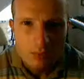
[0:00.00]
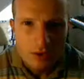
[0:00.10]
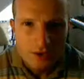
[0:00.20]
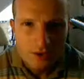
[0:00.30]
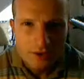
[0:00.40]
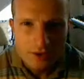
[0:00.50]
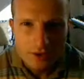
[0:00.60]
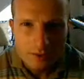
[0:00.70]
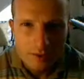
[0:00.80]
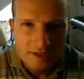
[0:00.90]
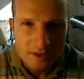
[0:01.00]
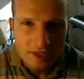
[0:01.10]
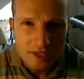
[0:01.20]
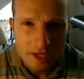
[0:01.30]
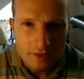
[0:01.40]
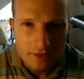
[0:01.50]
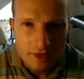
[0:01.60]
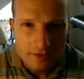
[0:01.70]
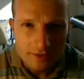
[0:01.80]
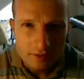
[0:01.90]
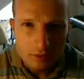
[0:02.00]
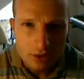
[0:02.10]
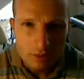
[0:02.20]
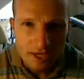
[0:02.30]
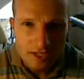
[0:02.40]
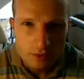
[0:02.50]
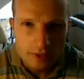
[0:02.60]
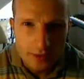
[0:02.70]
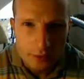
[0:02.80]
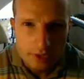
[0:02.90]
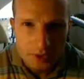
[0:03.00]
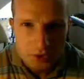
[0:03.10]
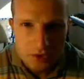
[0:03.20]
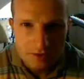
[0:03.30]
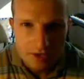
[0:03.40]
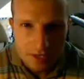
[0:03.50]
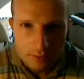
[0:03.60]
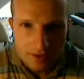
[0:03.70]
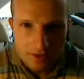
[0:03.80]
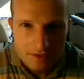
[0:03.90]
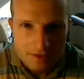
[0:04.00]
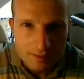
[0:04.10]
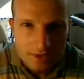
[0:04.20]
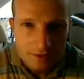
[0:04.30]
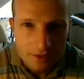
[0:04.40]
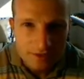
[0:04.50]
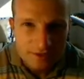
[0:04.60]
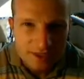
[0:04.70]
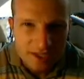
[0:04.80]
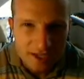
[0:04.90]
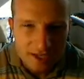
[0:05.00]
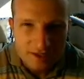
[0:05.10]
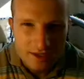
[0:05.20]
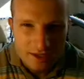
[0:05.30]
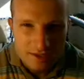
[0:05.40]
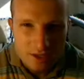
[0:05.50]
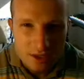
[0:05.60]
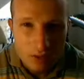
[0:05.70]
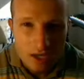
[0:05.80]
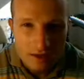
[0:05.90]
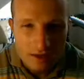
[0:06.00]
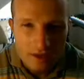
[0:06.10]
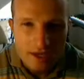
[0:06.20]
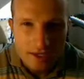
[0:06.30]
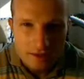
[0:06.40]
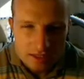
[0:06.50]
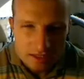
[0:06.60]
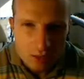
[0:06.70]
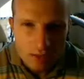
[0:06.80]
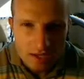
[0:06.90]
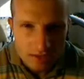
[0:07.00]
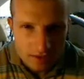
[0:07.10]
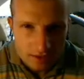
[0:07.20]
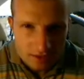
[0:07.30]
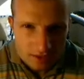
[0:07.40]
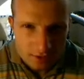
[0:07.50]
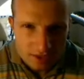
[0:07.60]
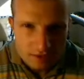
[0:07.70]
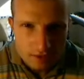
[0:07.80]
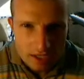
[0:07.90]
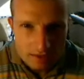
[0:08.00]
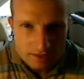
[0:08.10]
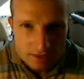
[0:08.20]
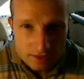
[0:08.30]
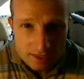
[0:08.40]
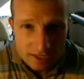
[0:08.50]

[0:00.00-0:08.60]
Bonjour, mes amis, hey friends. Welcome back to another edition of Anyone Can Speak French. Yeah, it's been a while, and I'll tell you why. I just bought a new house.